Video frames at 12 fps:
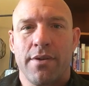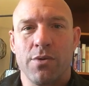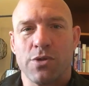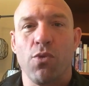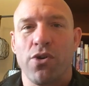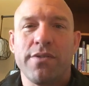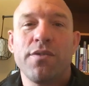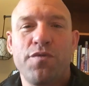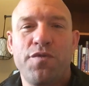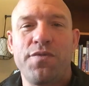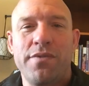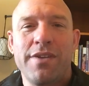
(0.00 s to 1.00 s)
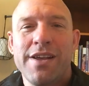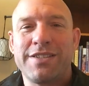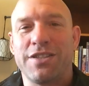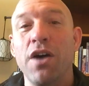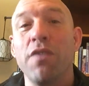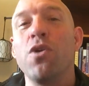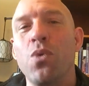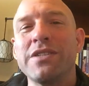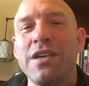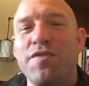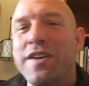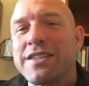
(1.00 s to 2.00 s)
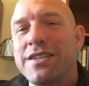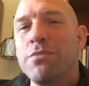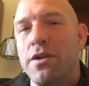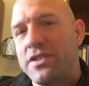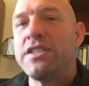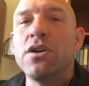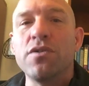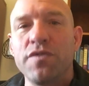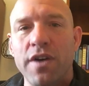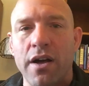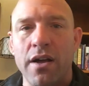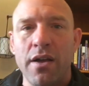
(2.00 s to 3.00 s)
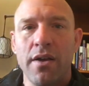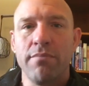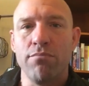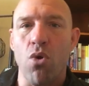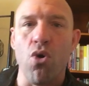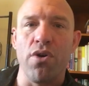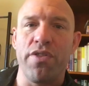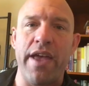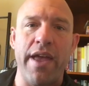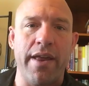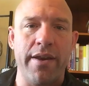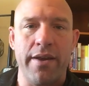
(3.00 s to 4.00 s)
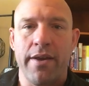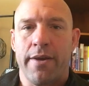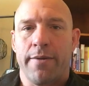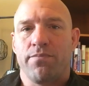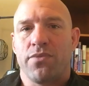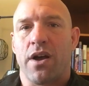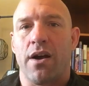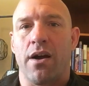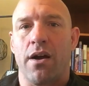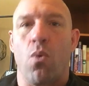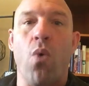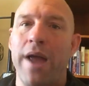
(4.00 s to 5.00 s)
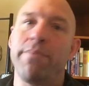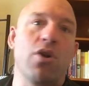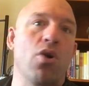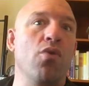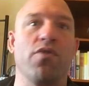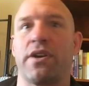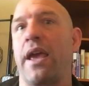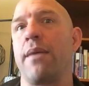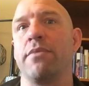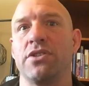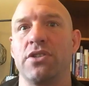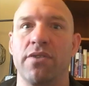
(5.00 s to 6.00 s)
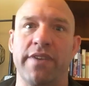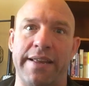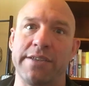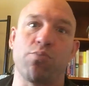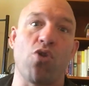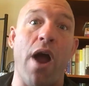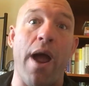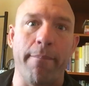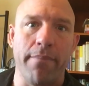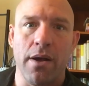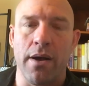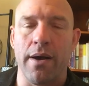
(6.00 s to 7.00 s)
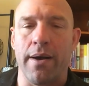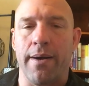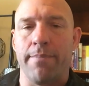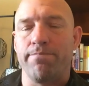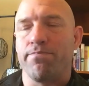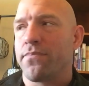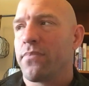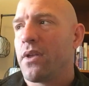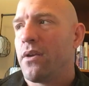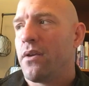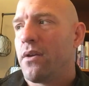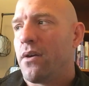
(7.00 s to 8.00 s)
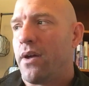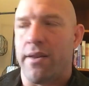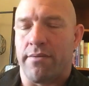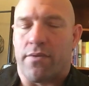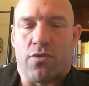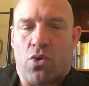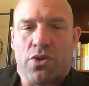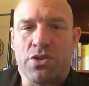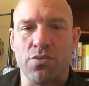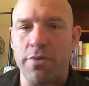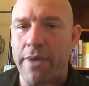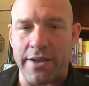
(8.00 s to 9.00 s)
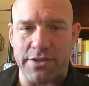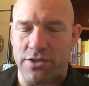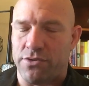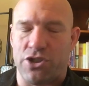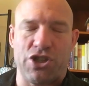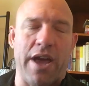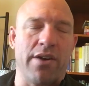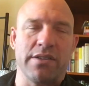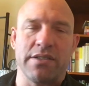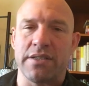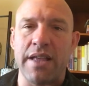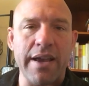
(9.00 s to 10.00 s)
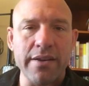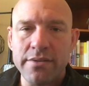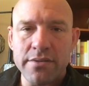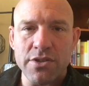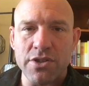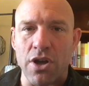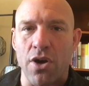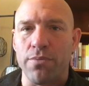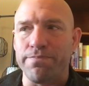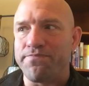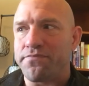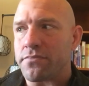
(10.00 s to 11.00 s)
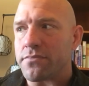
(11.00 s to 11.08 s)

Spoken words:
it was more, Silva was a victim of Silva more than Weidman overcame a Silva in his prime. And, of course, in the rematch, he just shattered his leg. So